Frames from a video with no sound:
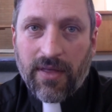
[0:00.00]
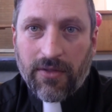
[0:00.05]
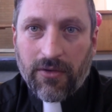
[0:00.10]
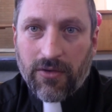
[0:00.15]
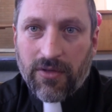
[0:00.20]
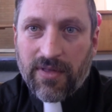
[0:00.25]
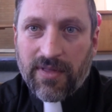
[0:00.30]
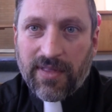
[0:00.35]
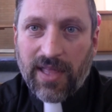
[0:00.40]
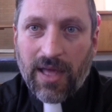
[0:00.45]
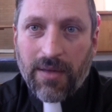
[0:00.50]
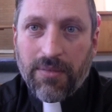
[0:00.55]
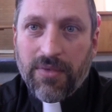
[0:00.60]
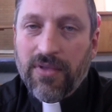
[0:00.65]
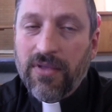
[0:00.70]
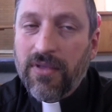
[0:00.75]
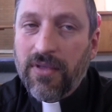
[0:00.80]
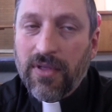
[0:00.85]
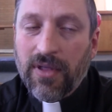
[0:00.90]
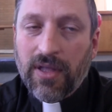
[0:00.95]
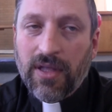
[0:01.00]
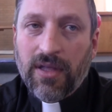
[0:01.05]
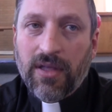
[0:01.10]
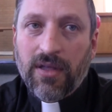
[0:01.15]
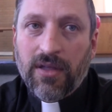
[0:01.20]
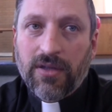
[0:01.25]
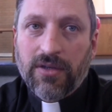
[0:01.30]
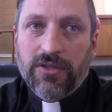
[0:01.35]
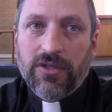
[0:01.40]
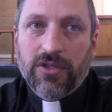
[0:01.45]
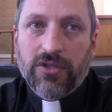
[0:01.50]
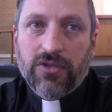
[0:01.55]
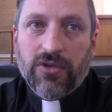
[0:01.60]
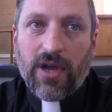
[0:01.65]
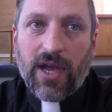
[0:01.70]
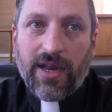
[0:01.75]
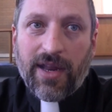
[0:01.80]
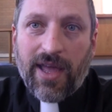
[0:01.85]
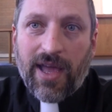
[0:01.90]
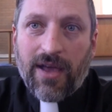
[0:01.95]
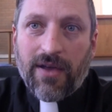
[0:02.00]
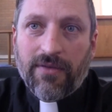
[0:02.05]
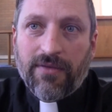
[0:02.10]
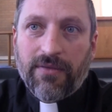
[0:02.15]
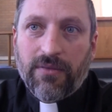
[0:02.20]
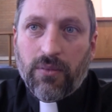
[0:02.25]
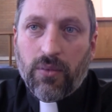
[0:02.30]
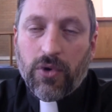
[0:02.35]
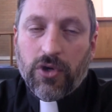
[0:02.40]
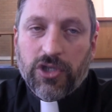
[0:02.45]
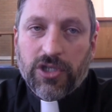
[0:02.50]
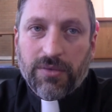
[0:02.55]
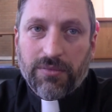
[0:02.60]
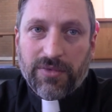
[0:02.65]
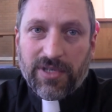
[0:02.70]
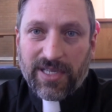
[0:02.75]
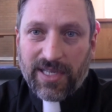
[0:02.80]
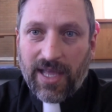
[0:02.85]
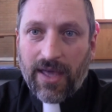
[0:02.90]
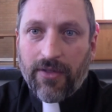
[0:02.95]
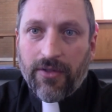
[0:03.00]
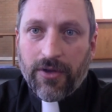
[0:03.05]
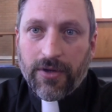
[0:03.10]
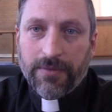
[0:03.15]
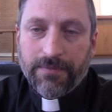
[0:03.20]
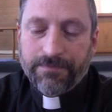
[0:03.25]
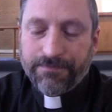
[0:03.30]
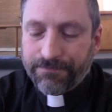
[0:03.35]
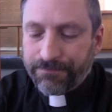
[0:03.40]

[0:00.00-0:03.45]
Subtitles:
steps to try to have worship together.